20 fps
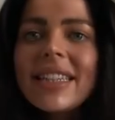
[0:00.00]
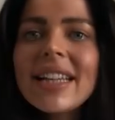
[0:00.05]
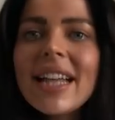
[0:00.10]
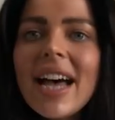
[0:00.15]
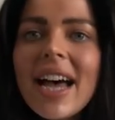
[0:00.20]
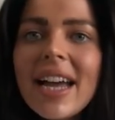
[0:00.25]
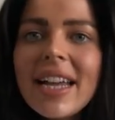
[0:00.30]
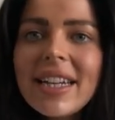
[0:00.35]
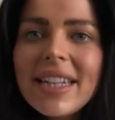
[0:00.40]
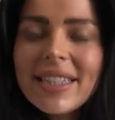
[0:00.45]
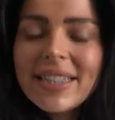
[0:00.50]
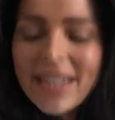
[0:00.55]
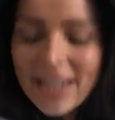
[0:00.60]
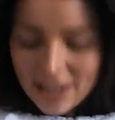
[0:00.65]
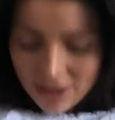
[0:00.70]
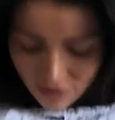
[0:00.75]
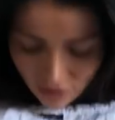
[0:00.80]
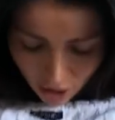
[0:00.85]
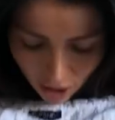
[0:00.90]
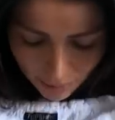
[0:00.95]
slightly
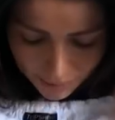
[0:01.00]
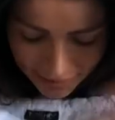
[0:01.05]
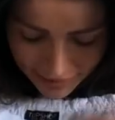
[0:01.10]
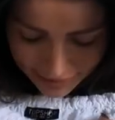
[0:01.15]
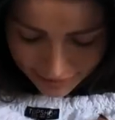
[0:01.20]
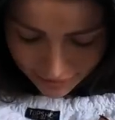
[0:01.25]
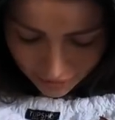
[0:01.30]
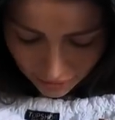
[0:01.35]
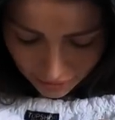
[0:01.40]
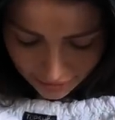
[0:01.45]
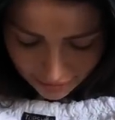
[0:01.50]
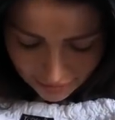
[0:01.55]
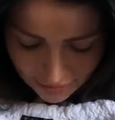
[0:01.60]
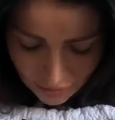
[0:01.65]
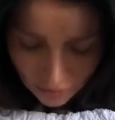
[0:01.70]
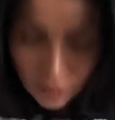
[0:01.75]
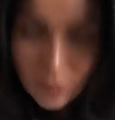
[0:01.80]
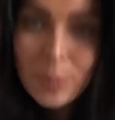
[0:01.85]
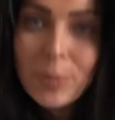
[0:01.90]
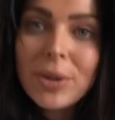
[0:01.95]
cropped, and it's got
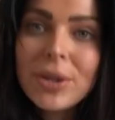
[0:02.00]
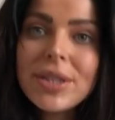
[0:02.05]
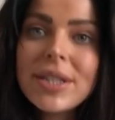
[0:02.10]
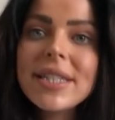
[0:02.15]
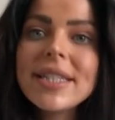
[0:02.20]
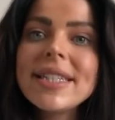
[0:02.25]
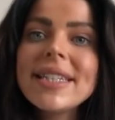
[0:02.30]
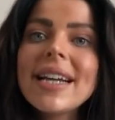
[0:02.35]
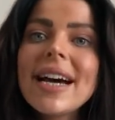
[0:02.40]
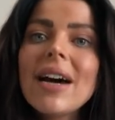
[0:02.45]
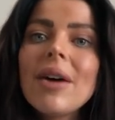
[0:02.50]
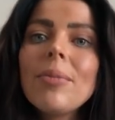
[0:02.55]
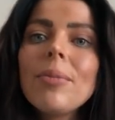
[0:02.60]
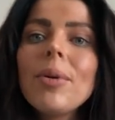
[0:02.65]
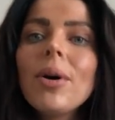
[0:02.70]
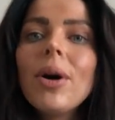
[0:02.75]
little buttons down.